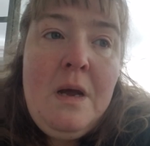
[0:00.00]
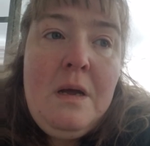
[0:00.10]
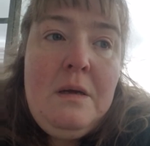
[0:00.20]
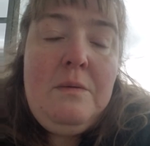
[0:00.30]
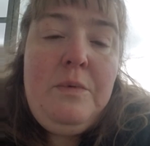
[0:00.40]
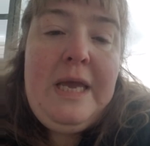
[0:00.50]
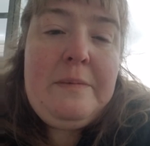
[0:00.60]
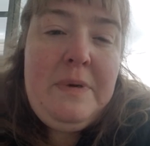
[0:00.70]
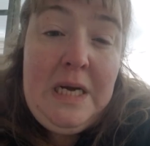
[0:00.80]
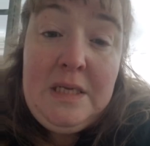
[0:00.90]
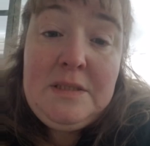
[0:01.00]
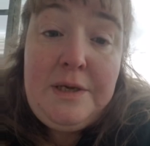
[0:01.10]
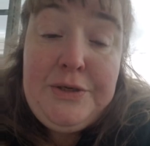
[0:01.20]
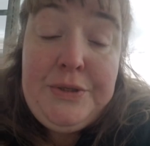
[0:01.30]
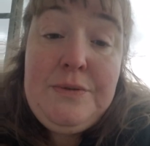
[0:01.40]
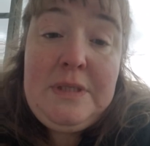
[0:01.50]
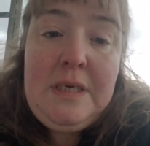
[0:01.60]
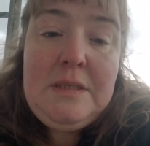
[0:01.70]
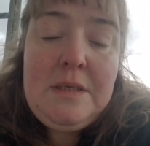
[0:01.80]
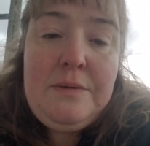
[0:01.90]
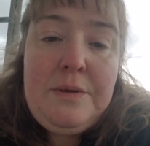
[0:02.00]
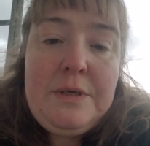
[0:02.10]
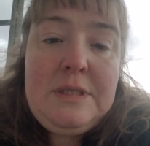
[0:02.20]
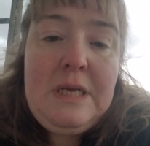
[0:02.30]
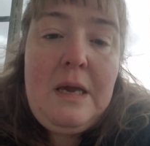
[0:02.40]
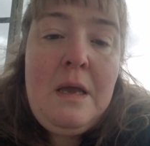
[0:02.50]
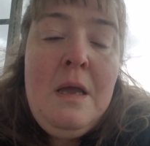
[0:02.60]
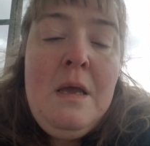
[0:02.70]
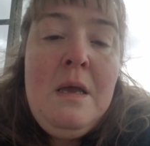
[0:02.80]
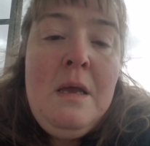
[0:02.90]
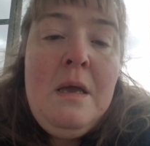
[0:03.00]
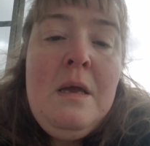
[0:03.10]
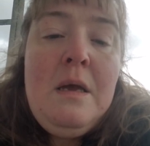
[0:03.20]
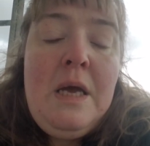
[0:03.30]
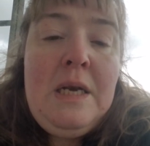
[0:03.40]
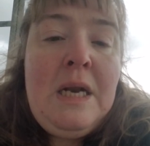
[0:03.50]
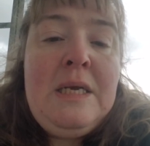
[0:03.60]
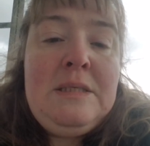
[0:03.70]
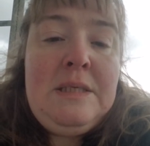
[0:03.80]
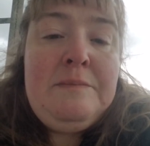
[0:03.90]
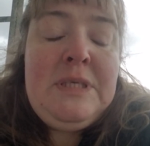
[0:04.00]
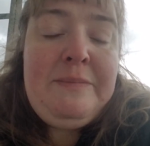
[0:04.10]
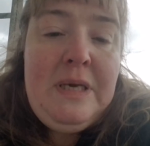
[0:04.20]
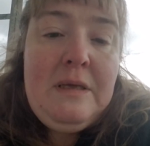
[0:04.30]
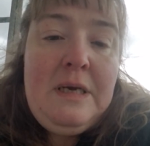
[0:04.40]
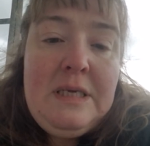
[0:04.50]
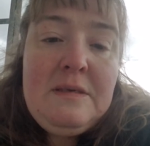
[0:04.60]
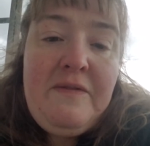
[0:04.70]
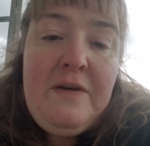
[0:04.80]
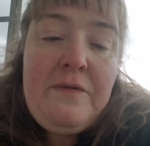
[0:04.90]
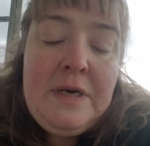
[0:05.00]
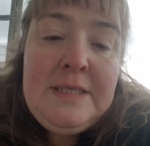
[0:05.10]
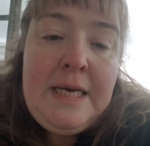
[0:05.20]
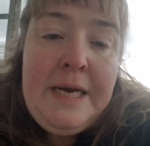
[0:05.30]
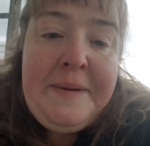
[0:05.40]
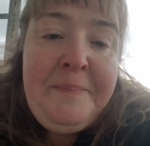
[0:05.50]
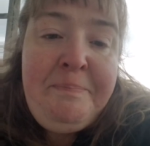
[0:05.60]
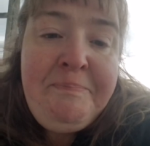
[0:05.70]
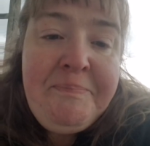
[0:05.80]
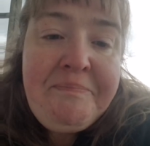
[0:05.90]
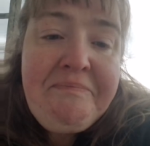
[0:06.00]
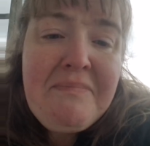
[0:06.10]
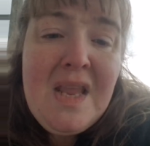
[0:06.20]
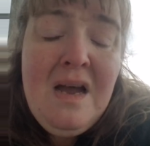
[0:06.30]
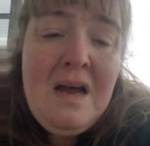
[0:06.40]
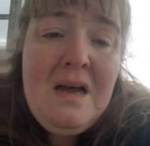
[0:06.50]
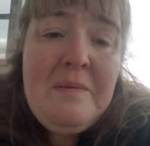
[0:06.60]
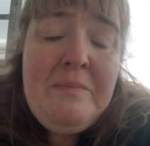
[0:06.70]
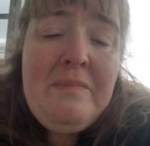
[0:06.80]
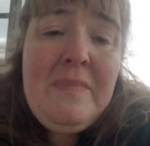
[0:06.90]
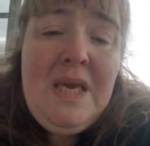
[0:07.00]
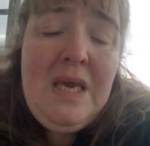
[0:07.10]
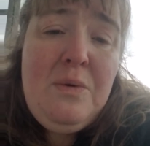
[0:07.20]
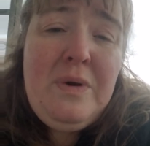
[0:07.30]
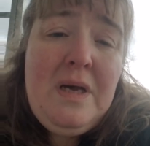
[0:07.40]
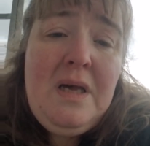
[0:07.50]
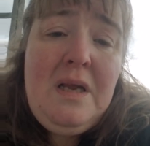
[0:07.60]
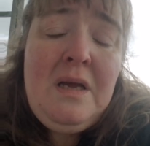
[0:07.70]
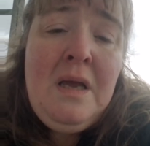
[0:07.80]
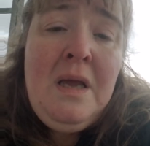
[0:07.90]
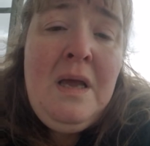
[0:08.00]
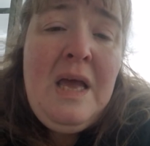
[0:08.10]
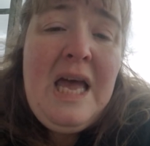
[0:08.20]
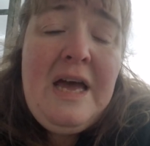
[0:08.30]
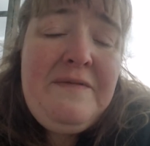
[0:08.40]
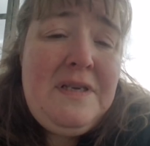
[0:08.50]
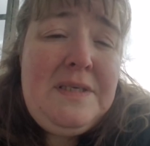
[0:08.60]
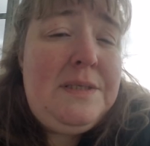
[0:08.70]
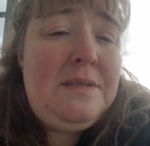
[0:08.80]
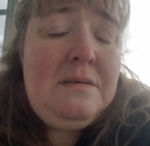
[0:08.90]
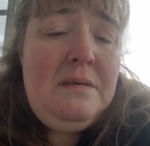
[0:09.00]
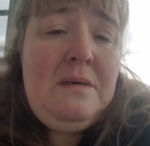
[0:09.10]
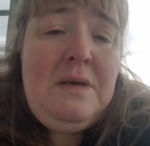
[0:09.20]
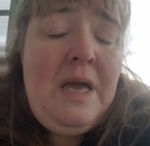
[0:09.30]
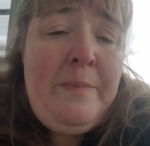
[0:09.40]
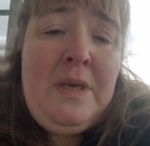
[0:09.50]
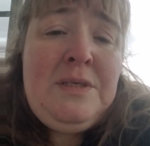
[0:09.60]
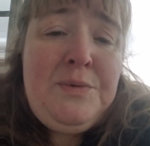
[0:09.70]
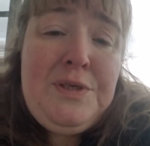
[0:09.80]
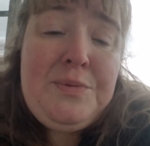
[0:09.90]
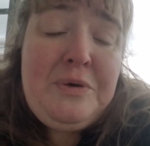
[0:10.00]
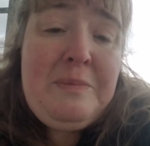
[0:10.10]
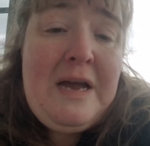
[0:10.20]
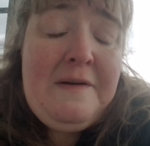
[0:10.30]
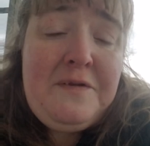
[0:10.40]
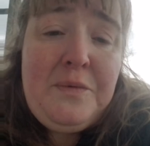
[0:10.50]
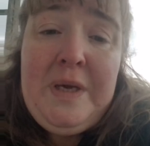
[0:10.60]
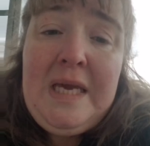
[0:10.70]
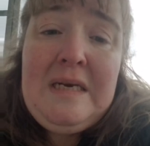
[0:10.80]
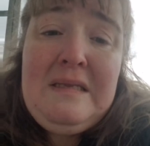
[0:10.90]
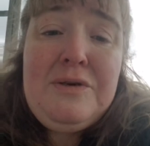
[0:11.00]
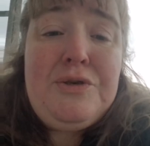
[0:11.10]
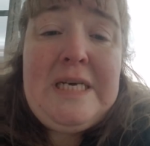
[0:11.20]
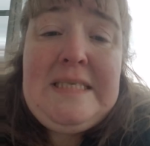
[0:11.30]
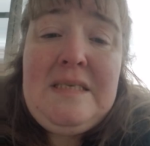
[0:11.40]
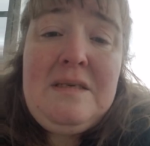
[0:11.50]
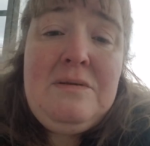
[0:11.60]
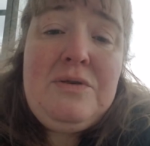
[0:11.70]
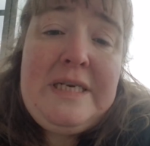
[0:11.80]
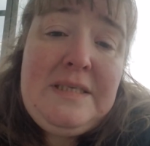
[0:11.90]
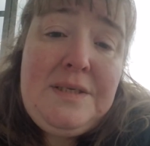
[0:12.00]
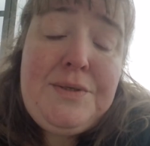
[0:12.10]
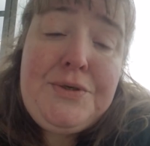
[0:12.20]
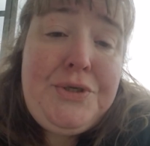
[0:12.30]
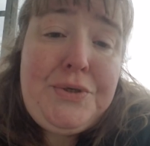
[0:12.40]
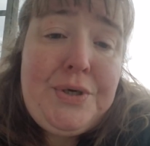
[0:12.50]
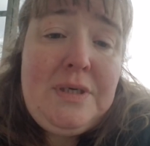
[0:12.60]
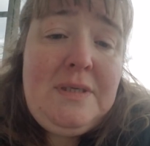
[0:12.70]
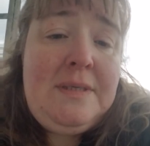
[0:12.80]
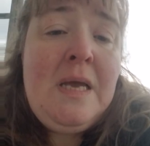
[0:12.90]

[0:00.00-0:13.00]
We had meetings on Tuesdays and Thursday, and night seemed to be his favorite time. He would have us come into his room after we had either dressed in dresses or skirts,